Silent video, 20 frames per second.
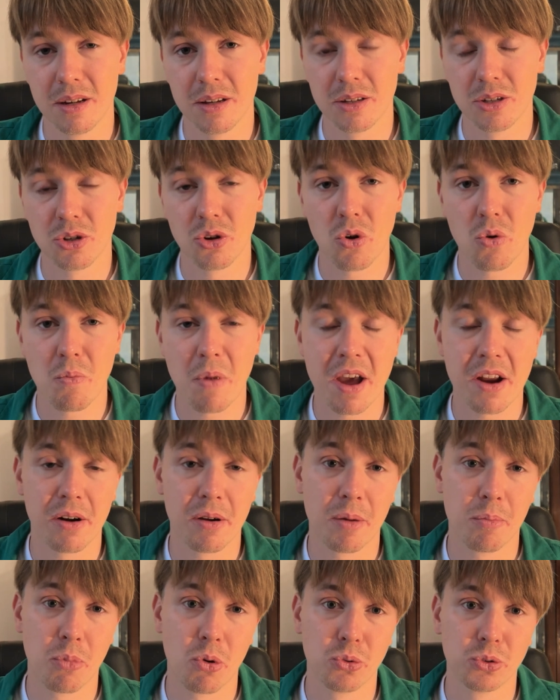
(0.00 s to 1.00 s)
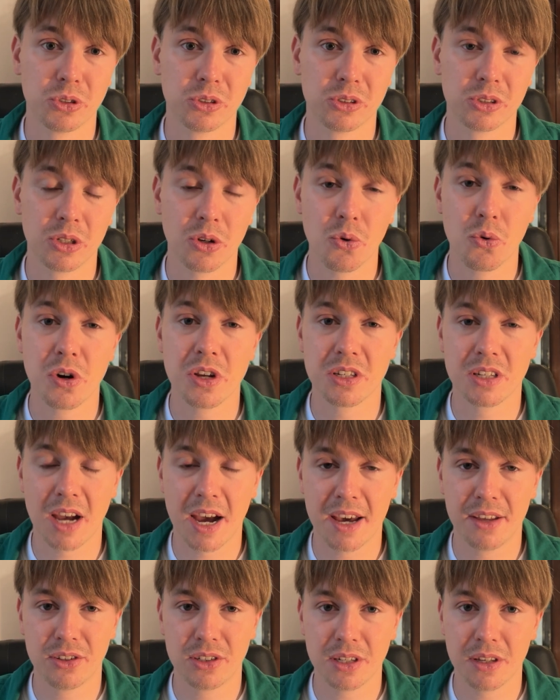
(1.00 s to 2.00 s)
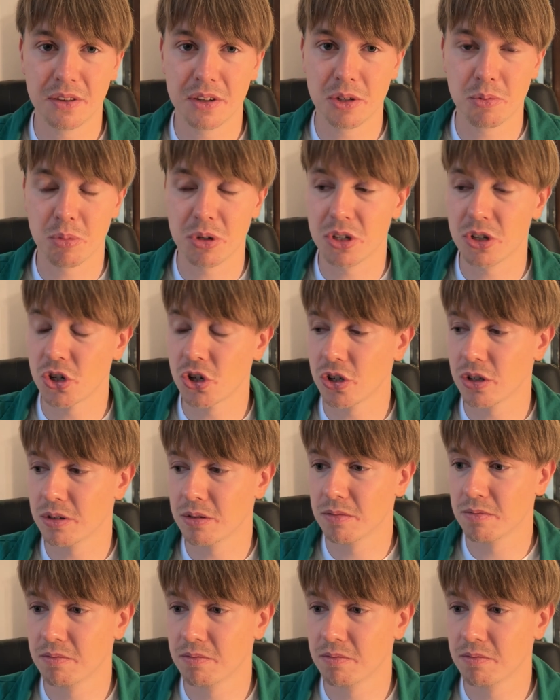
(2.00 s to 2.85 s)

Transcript: So my opponent resigns in this position.